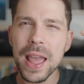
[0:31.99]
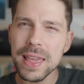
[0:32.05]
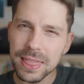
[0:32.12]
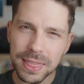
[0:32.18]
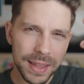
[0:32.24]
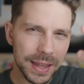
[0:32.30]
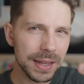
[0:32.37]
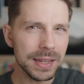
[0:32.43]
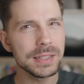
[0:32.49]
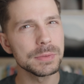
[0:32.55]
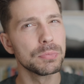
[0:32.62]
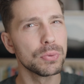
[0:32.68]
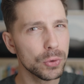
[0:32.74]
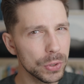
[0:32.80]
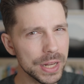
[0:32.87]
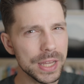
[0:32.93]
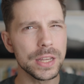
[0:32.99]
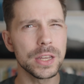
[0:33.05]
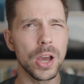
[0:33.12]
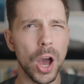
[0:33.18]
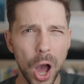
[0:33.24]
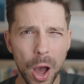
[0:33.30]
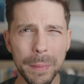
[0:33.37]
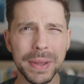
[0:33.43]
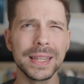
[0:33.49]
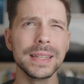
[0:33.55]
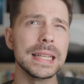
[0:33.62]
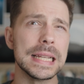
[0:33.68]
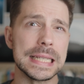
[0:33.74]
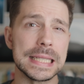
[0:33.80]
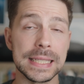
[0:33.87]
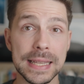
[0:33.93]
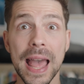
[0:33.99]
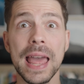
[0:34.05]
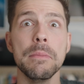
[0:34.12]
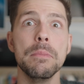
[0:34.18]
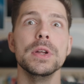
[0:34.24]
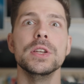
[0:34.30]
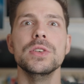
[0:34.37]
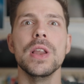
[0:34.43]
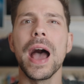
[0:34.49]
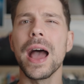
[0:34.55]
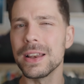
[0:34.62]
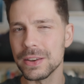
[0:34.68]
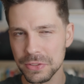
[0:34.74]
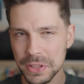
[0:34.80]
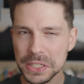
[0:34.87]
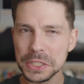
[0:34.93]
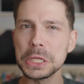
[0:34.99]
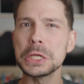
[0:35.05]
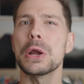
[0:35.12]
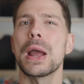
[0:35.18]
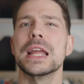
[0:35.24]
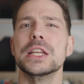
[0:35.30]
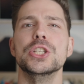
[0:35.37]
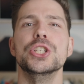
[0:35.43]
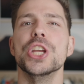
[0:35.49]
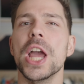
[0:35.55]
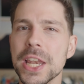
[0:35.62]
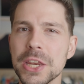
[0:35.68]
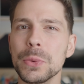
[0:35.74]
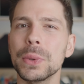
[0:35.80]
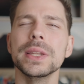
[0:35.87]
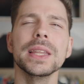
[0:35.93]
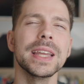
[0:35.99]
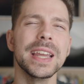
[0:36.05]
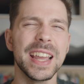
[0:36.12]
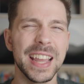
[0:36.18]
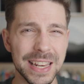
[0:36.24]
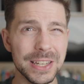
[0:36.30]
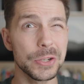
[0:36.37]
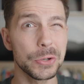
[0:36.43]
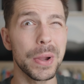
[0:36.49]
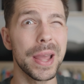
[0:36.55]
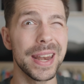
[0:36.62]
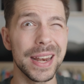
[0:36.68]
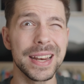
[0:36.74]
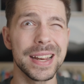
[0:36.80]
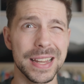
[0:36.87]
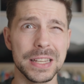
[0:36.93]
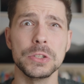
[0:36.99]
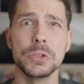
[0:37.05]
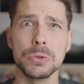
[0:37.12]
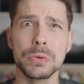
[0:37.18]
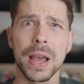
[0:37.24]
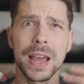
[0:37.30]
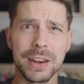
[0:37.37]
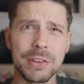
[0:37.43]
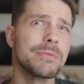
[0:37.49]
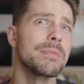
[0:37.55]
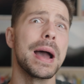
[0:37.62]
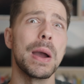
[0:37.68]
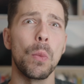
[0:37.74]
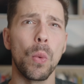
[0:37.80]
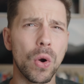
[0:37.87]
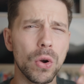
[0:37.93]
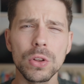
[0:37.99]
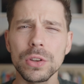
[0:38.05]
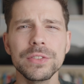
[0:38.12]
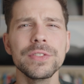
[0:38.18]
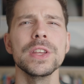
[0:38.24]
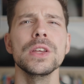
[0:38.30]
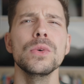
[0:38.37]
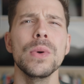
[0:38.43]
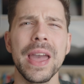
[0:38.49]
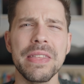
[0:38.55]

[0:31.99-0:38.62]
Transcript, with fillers: I think is pretty commonly said, but this year I genuinely integrated it into kind of my worldview,